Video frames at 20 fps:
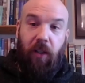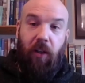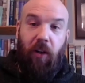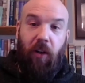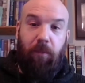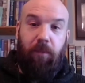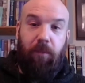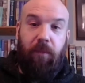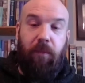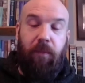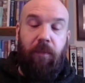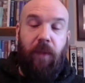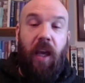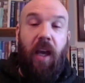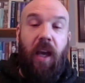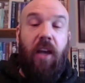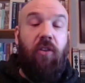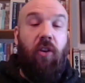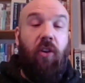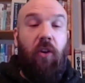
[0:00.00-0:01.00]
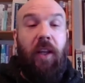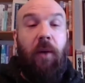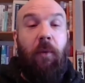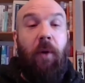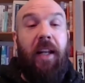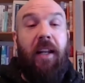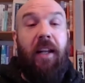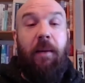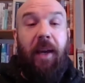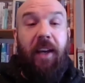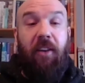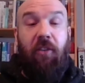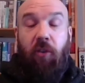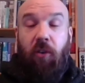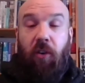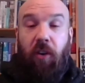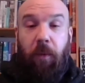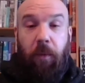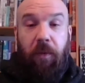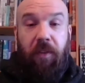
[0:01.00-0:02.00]
will come. So they wanted to make
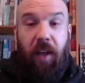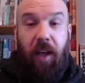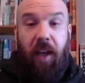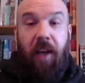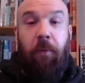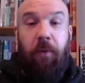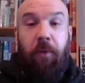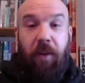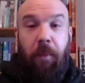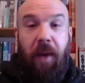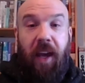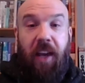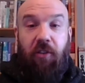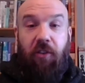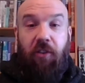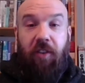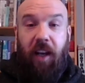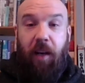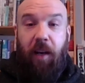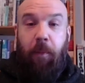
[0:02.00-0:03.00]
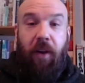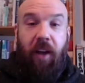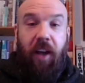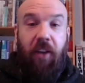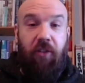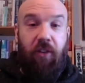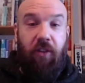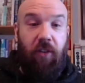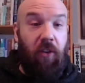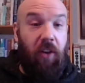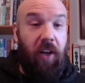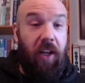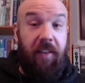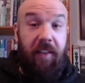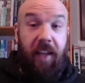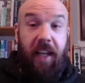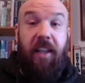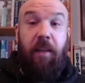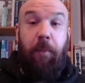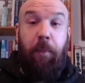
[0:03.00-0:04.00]
sure it was a major celebration. So they'd
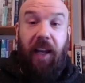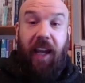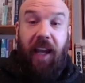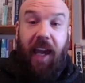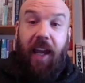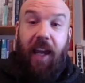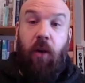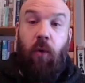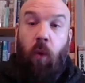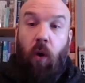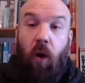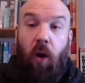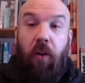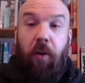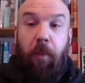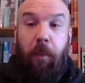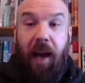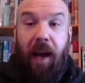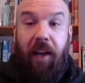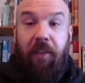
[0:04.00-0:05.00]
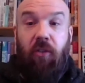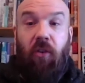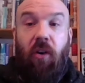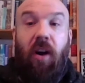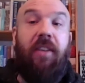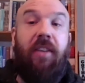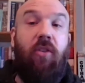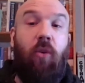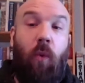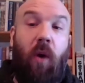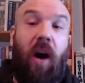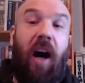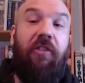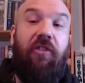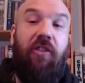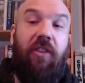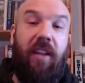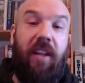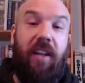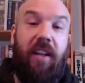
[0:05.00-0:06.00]
sent the brigade quartermaster on to
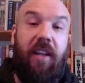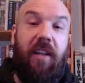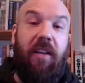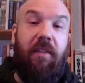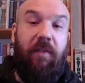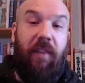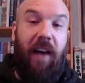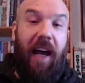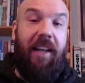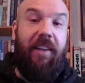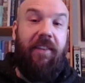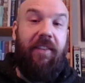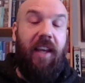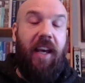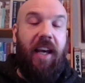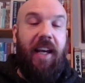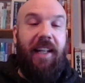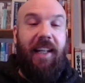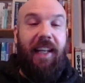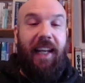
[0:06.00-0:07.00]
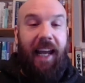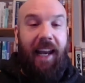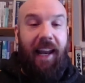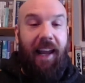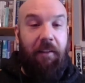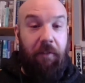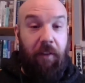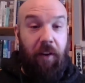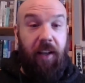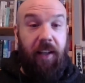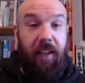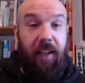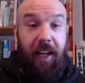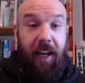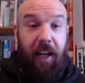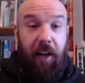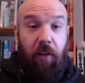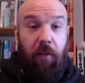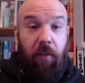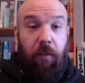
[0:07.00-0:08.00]
Washington in advance to get everything
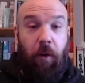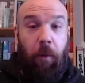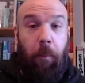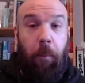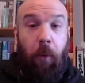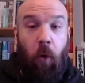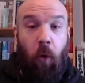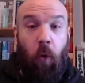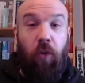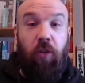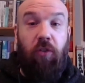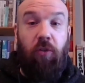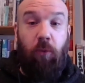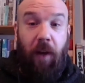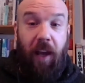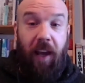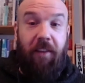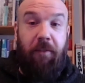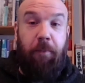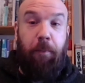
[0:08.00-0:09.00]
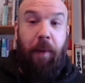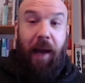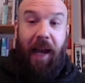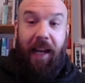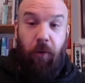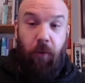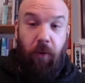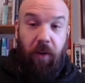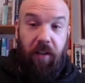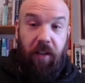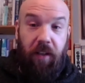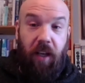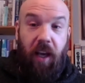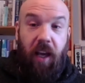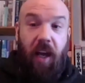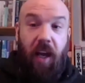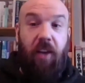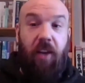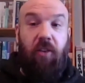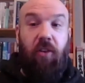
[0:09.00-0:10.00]
together for a post-race banquet.
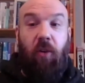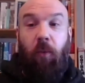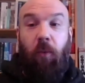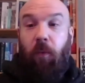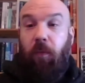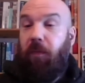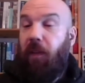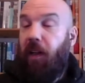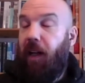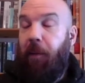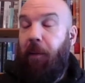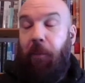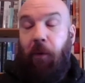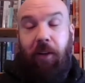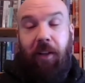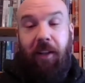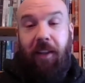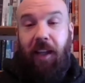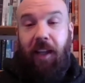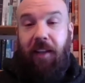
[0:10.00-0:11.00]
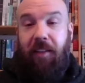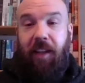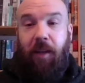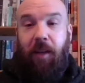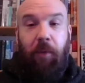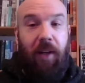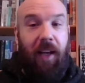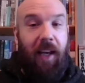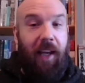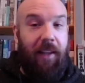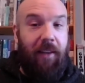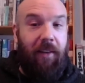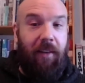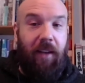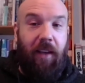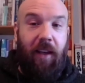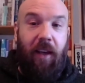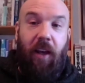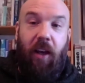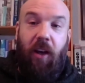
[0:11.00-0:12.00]
So among the things he were
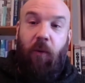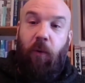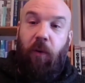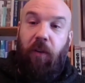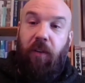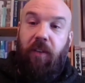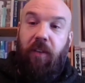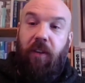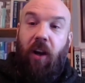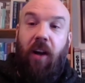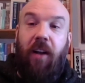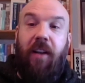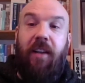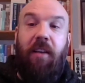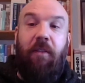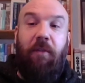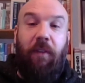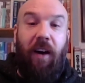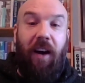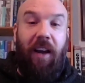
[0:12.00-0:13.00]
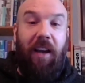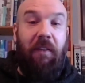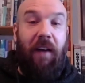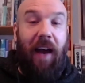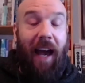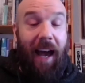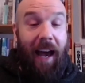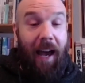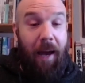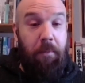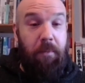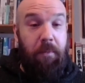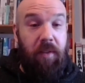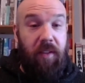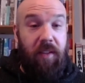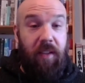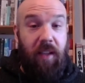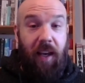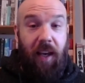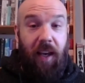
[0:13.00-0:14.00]
getting was 35
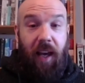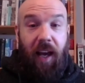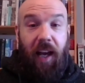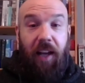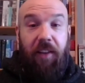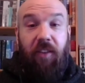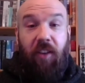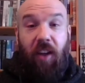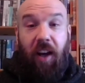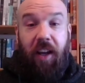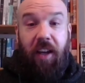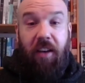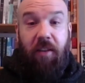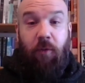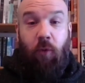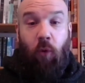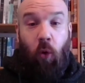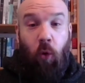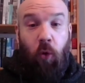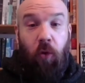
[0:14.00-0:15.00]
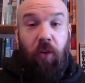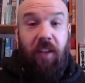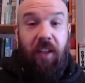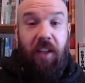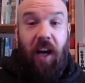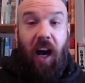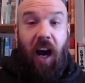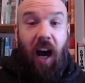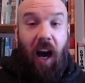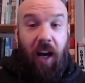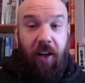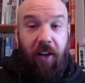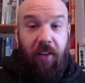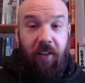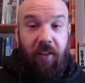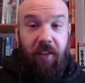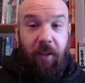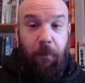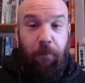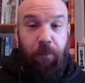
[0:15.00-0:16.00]
hams, a side of roasted
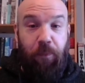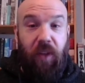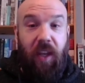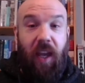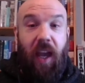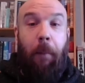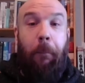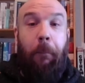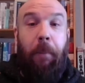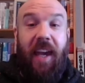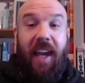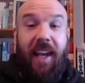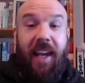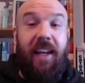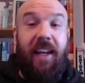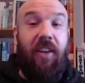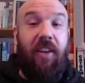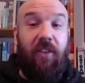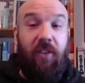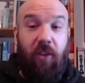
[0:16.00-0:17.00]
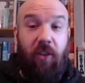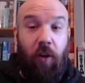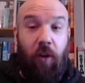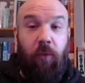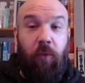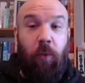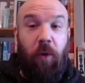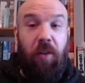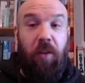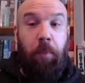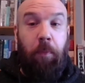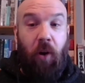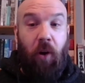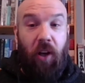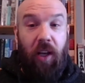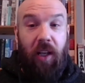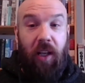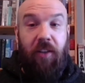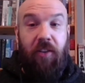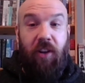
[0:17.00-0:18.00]
ox, a pig stuffed with
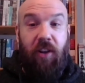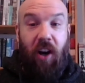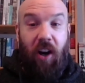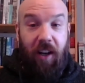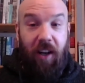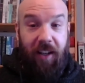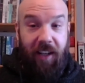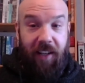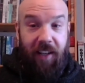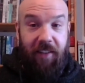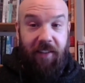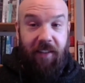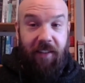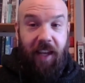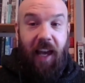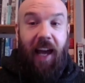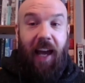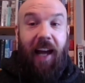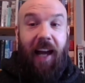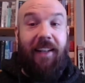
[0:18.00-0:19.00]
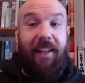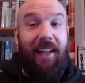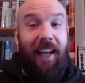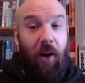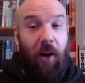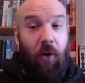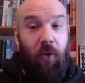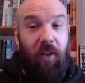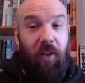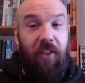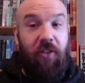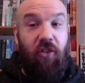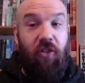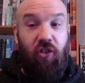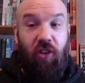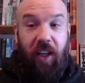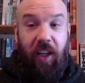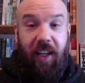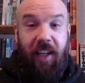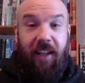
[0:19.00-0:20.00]
boiled turkeys, and countless
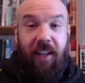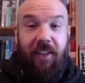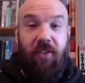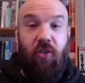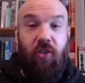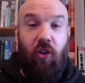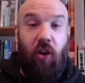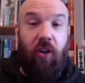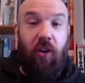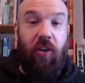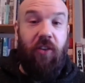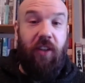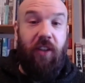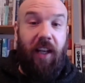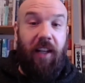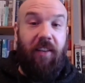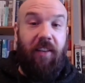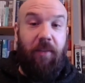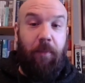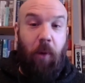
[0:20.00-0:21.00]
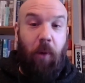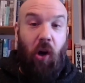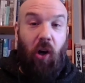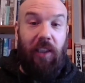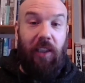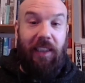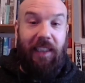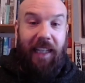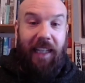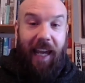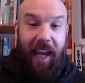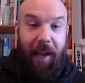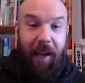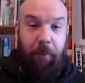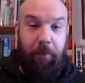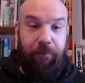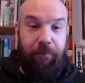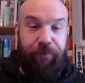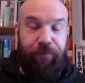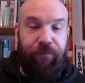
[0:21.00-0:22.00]
chickens, ducks, and small
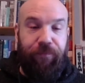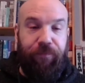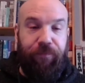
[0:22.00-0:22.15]
game.